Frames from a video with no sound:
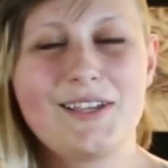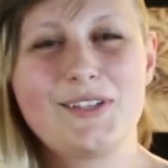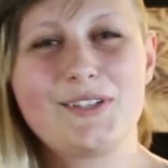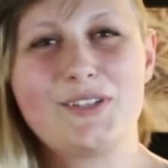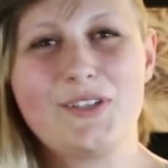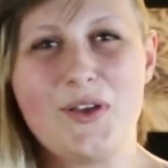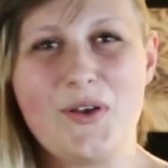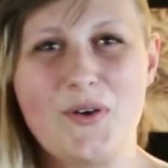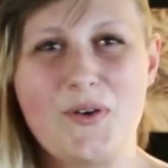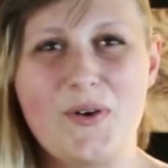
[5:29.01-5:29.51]

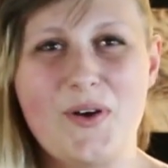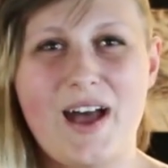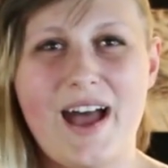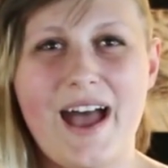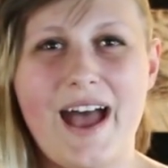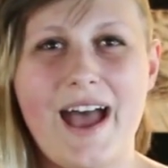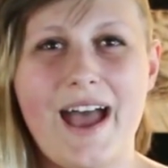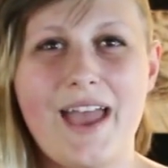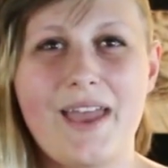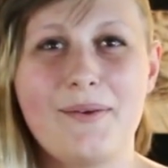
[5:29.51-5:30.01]
So
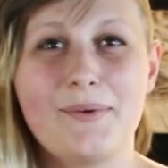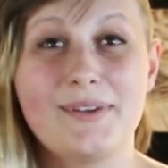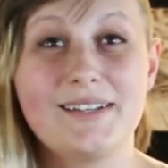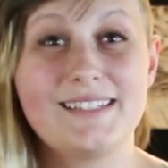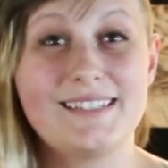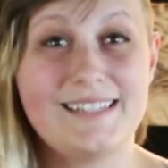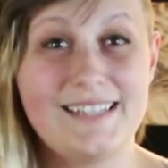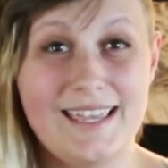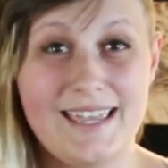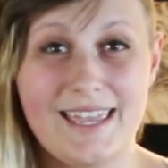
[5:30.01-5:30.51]
I
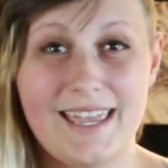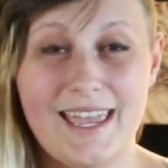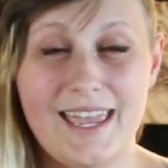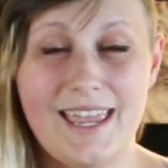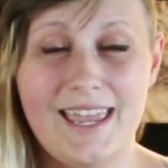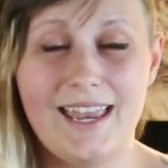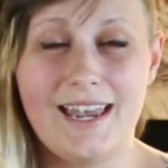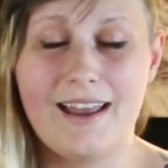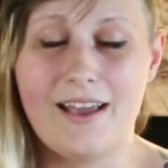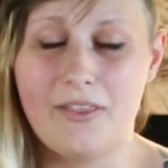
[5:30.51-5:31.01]
would seek
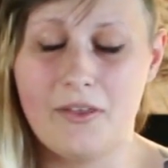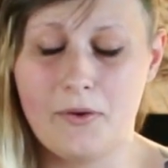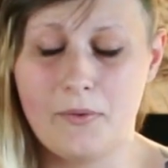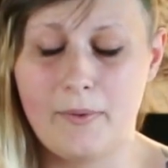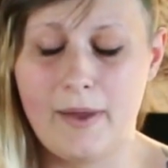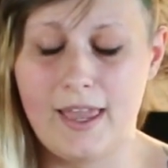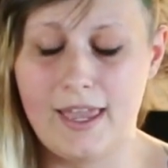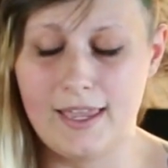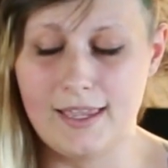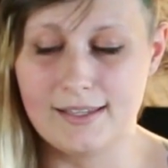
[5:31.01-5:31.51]
it in other
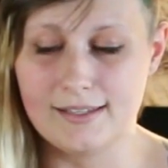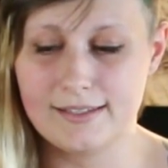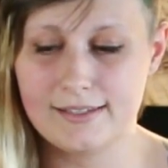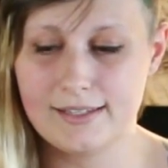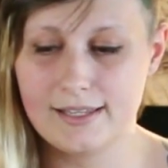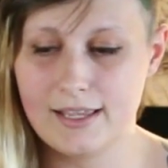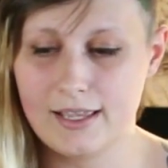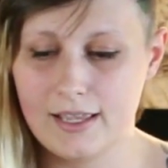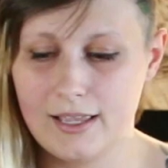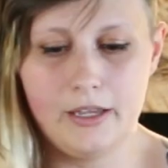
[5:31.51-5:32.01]

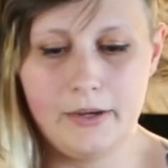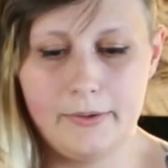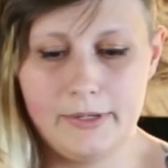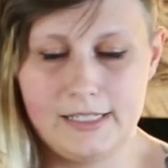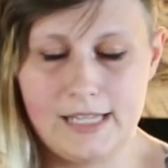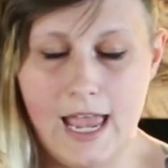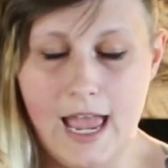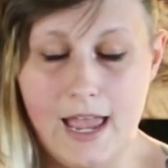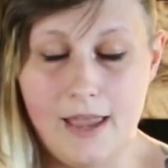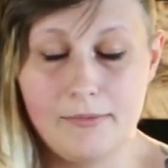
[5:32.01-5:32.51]
ways. There were
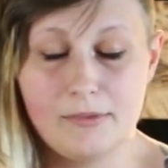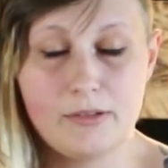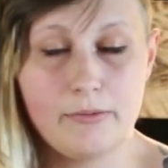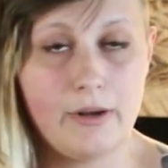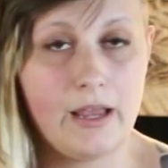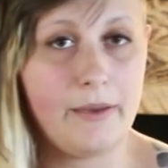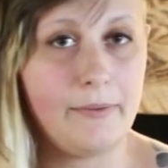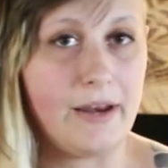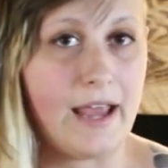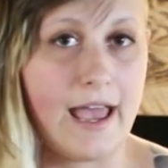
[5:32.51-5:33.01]
times
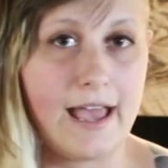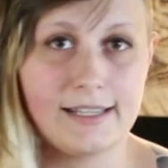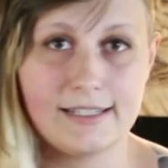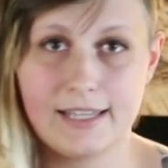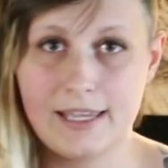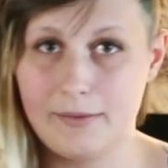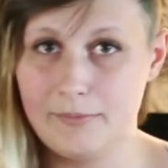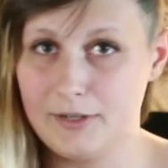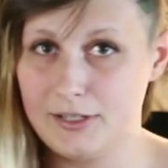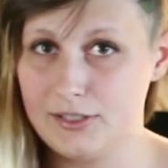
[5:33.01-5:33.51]
when I would
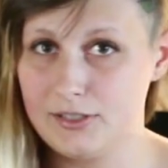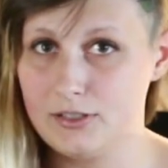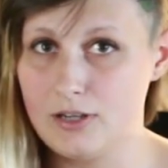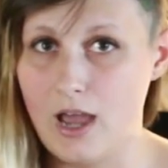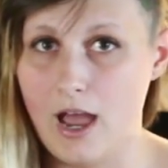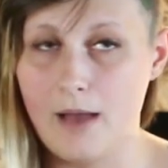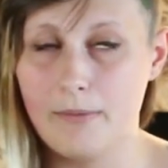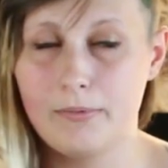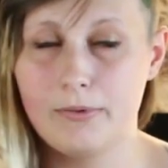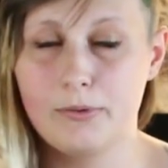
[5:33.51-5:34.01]
ask him to
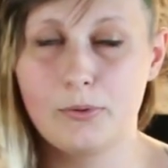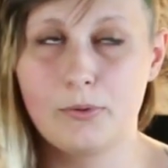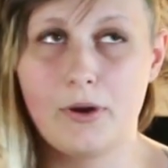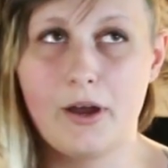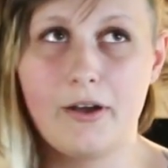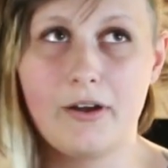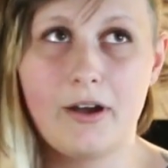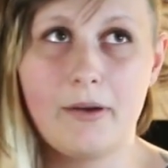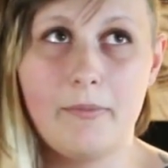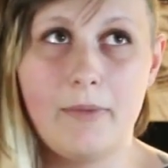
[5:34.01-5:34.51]
stop
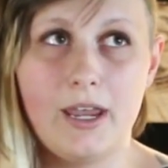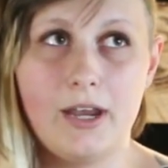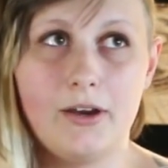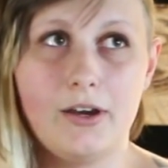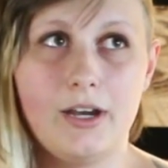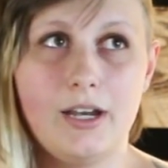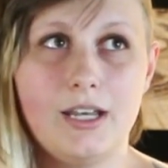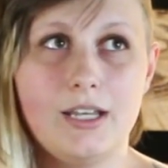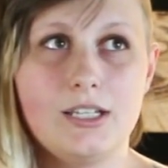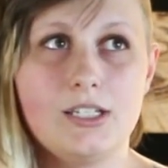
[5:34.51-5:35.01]
throughout our
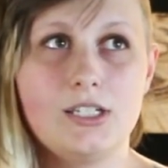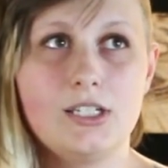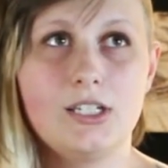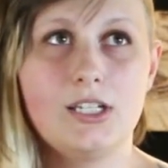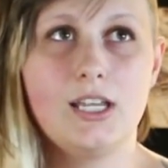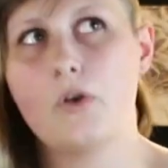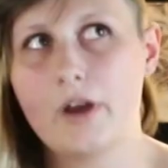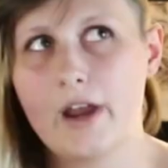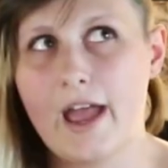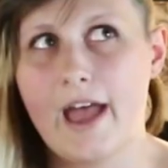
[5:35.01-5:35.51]

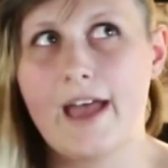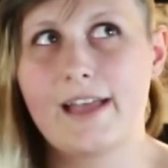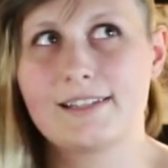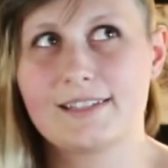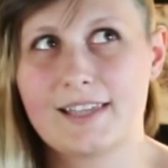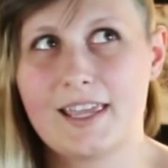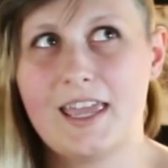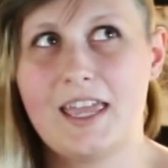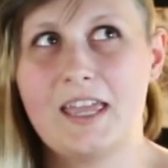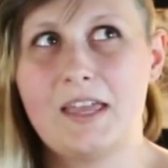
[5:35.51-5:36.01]
marriage, or
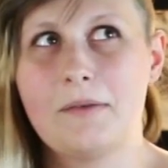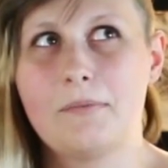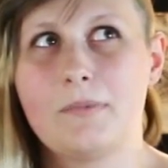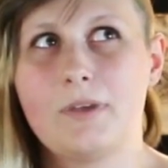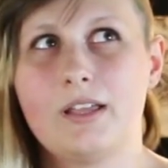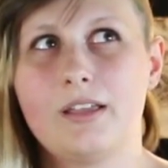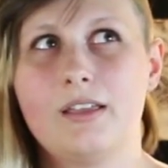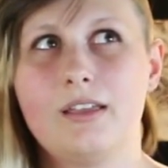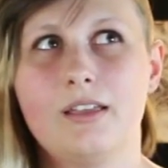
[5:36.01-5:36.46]
ask him